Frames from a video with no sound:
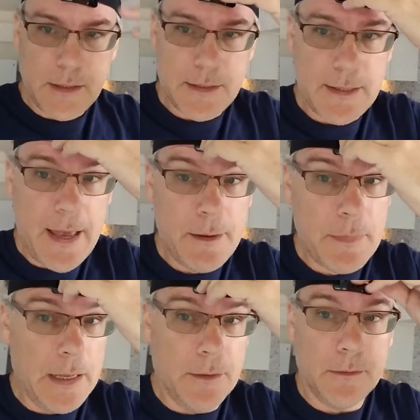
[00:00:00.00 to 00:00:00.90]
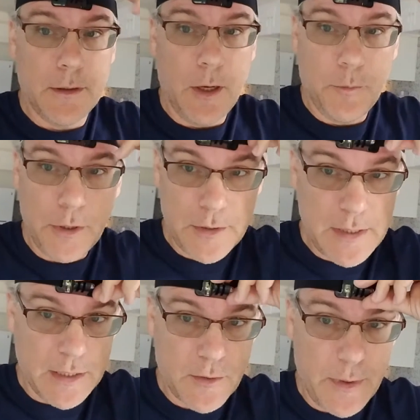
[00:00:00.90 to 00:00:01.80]
this is the head mount. GoPro
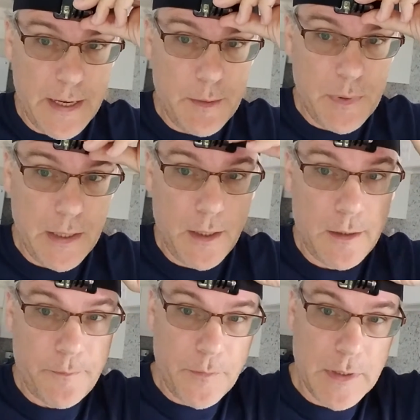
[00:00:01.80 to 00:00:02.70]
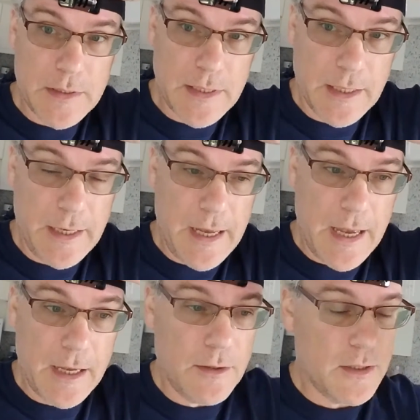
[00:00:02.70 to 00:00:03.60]
sticks right up here. You can stick at any
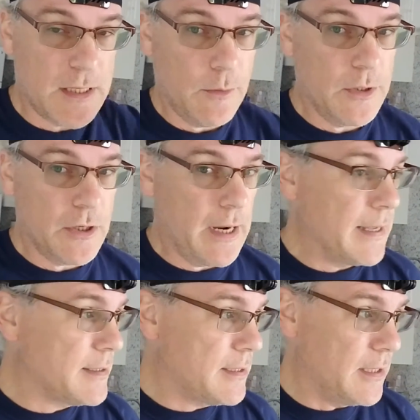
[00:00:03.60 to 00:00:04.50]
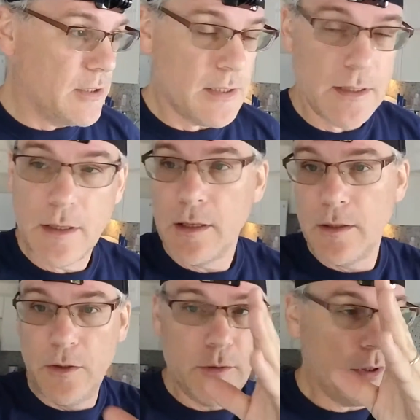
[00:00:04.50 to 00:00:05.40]
angle, see what your head sees.
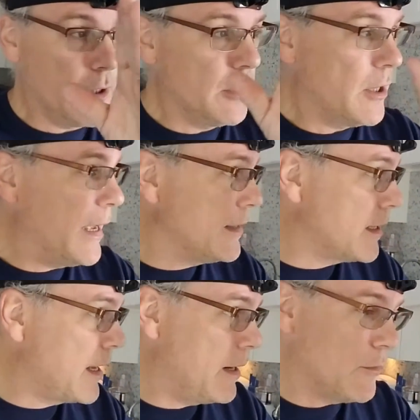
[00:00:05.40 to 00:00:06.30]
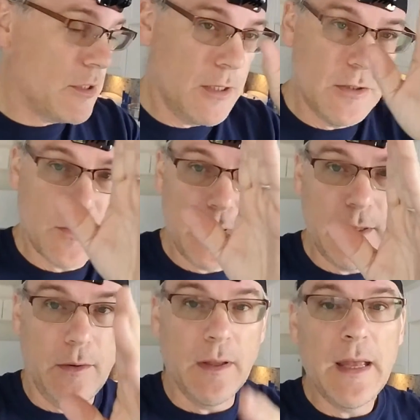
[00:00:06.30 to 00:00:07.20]
You turn your head, the camera turns with
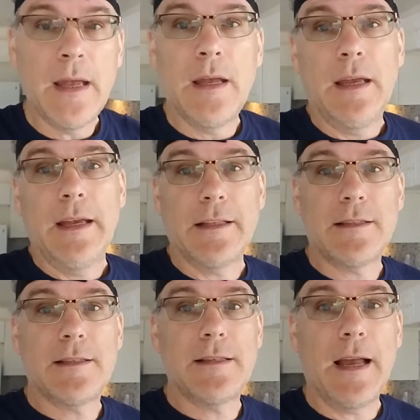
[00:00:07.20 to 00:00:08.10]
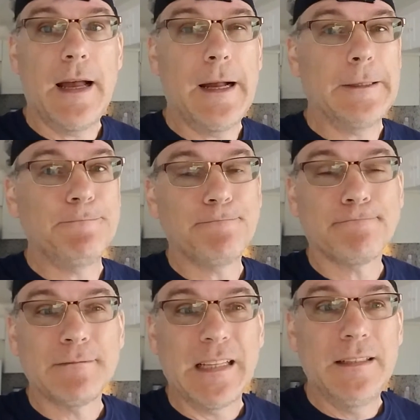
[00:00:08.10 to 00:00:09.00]
you. It's not
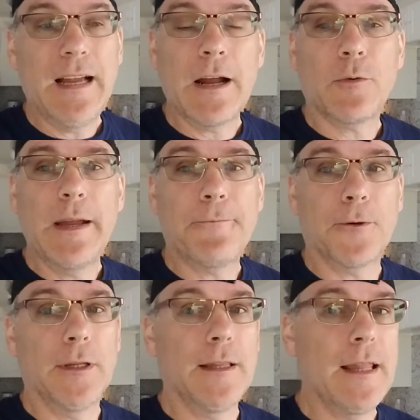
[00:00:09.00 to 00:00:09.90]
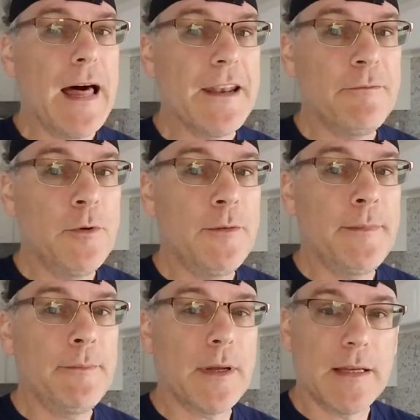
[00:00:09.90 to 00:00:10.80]
great for a lot of
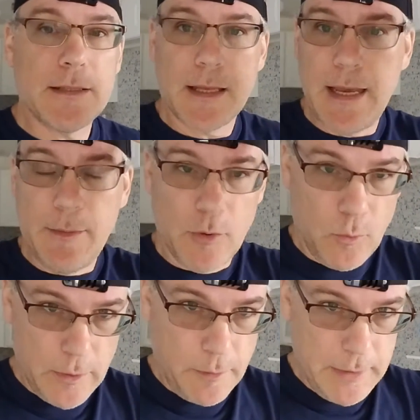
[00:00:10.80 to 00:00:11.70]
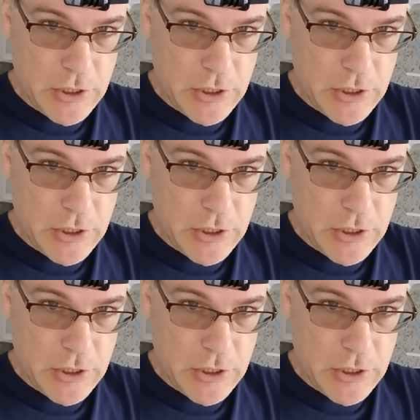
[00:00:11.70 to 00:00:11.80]
movement because the camera will be